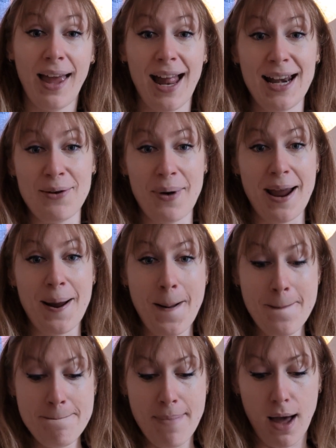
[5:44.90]
Anyway,
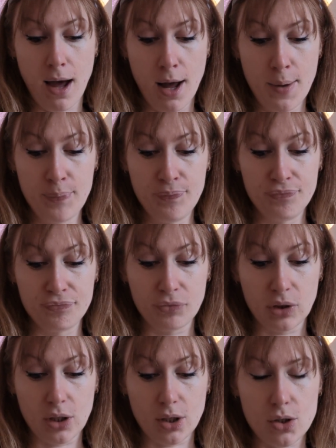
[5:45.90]

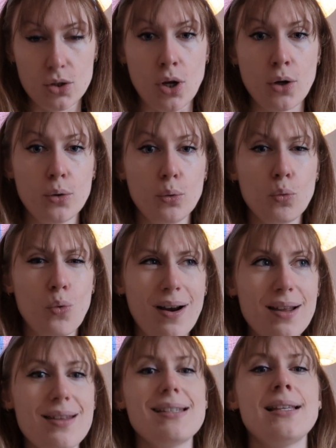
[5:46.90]
so one
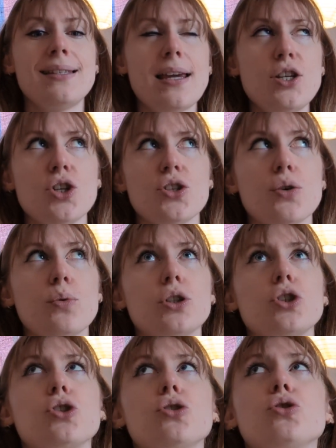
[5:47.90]
of the sensations that
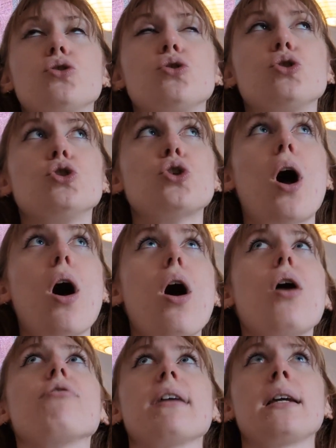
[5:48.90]
was
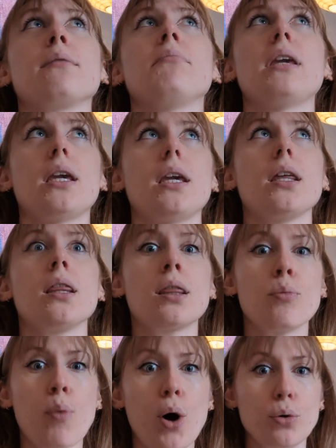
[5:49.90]
jarring me
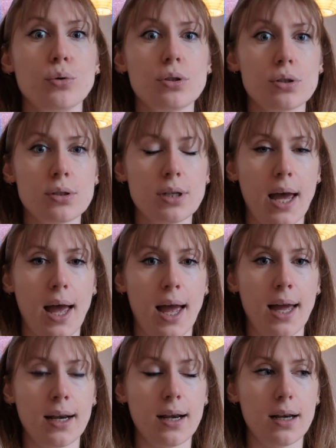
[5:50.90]
the most,
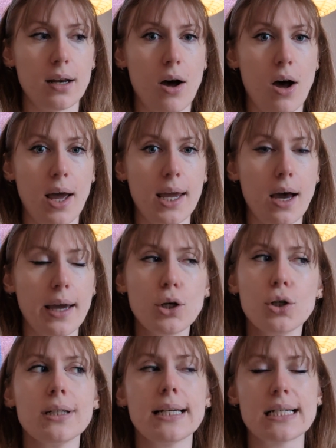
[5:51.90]
and I
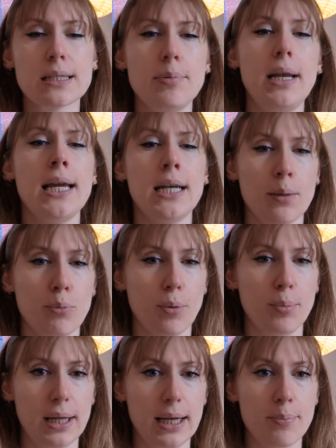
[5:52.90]
couldn't explain it
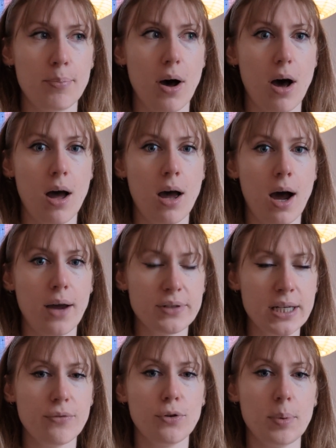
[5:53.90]
properly, but I've
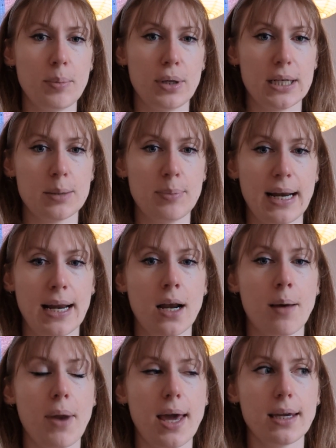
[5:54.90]
seen a few people explain it and
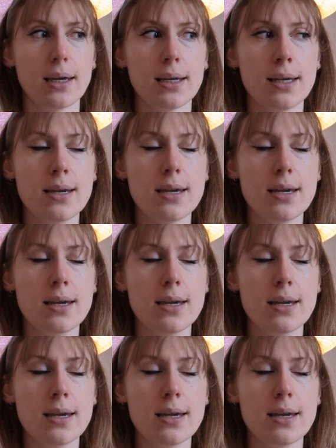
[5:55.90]
I'm like,